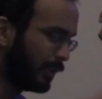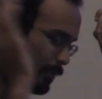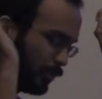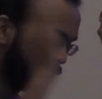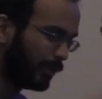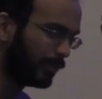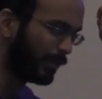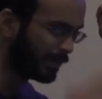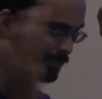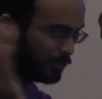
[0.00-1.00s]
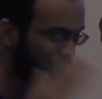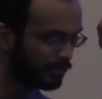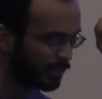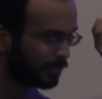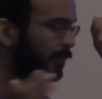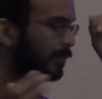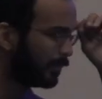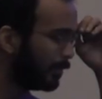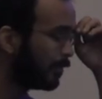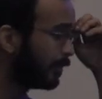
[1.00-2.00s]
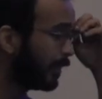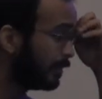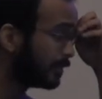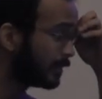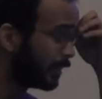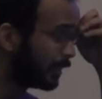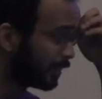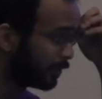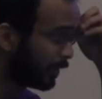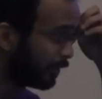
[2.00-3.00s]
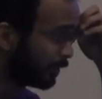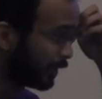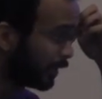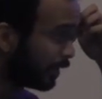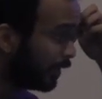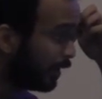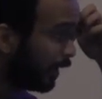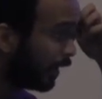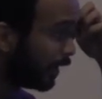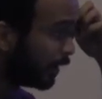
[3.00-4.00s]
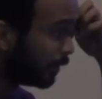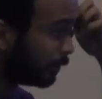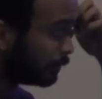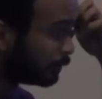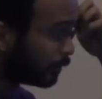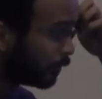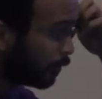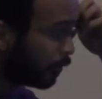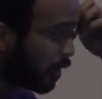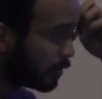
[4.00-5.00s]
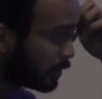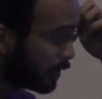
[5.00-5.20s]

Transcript: can print as it moves, it can print what motor values it's setting, it can print everything. Um, most